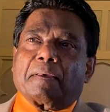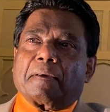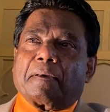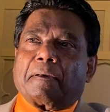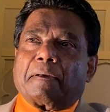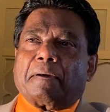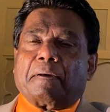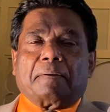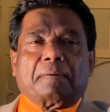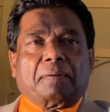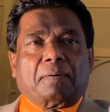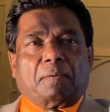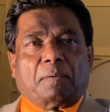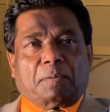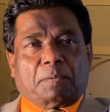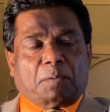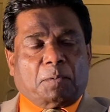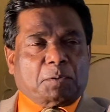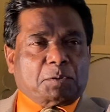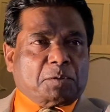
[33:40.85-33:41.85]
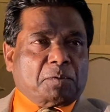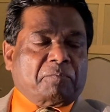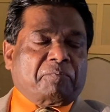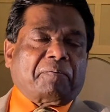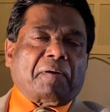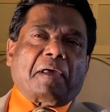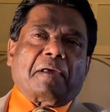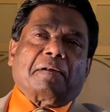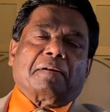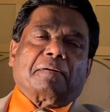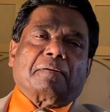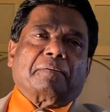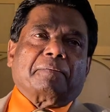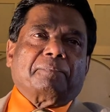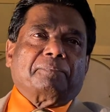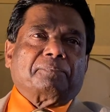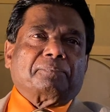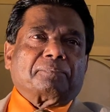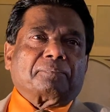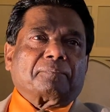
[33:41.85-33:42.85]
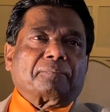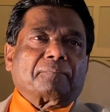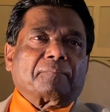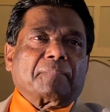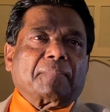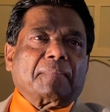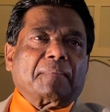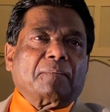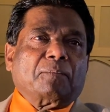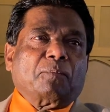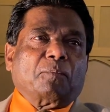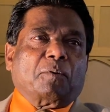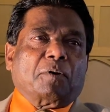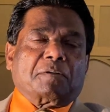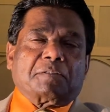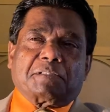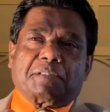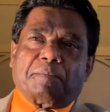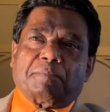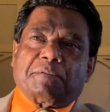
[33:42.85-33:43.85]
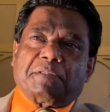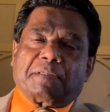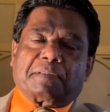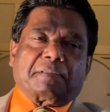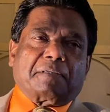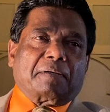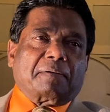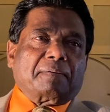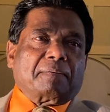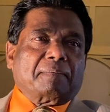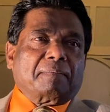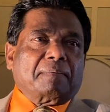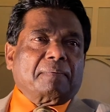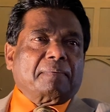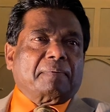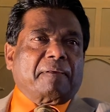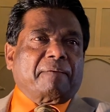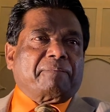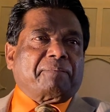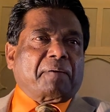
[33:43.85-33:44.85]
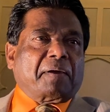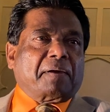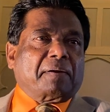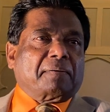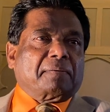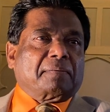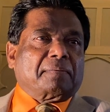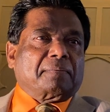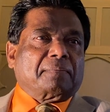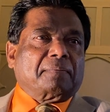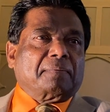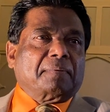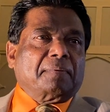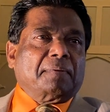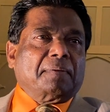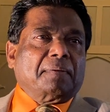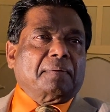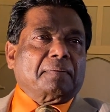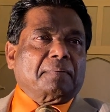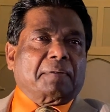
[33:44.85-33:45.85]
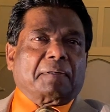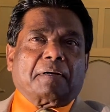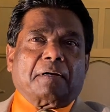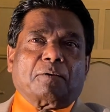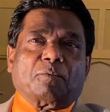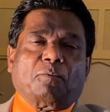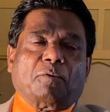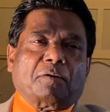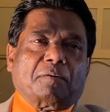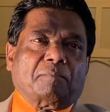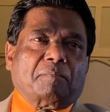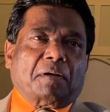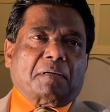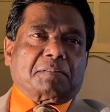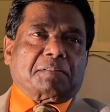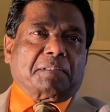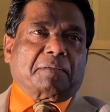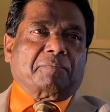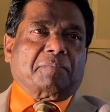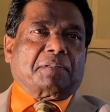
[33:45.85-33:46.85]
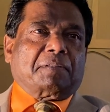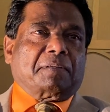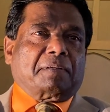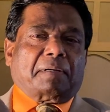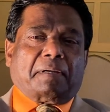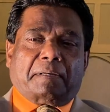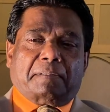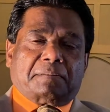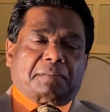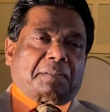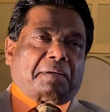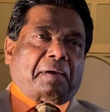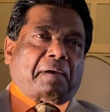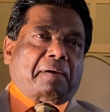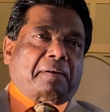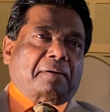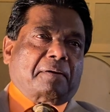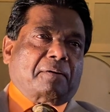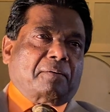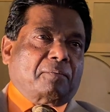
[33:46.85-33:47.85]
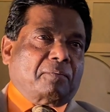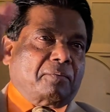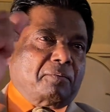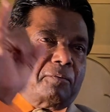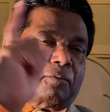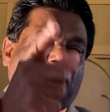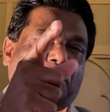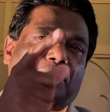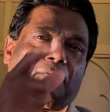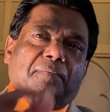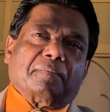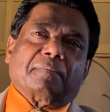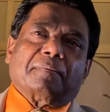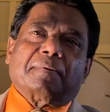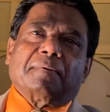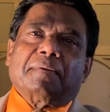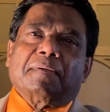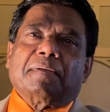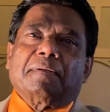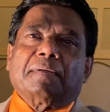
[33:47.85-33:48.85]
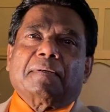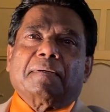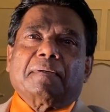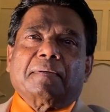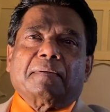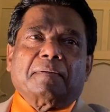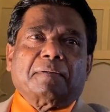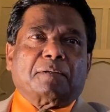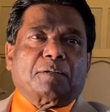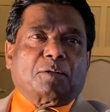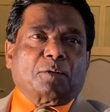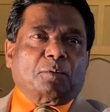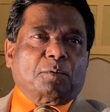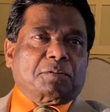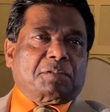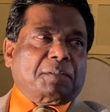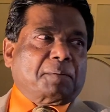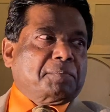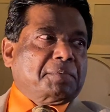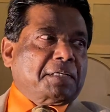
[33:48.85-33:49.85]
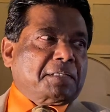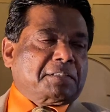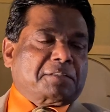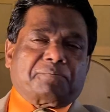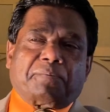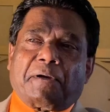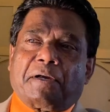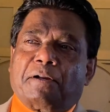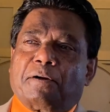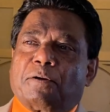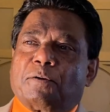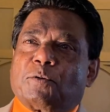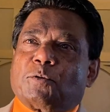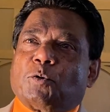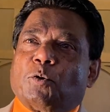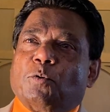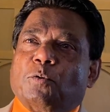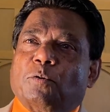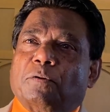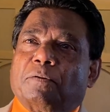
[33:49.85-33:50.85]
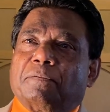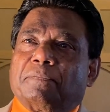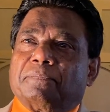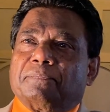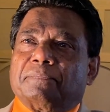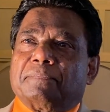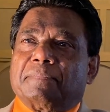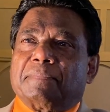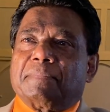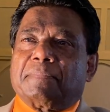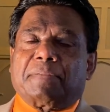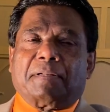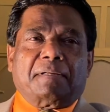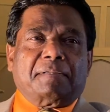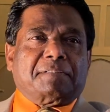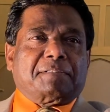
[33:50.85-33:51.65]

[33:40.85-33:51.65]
and all those who failed. One subject they failed. They got one blessing with a nice cane. You know. One, two subjects failed, two. Three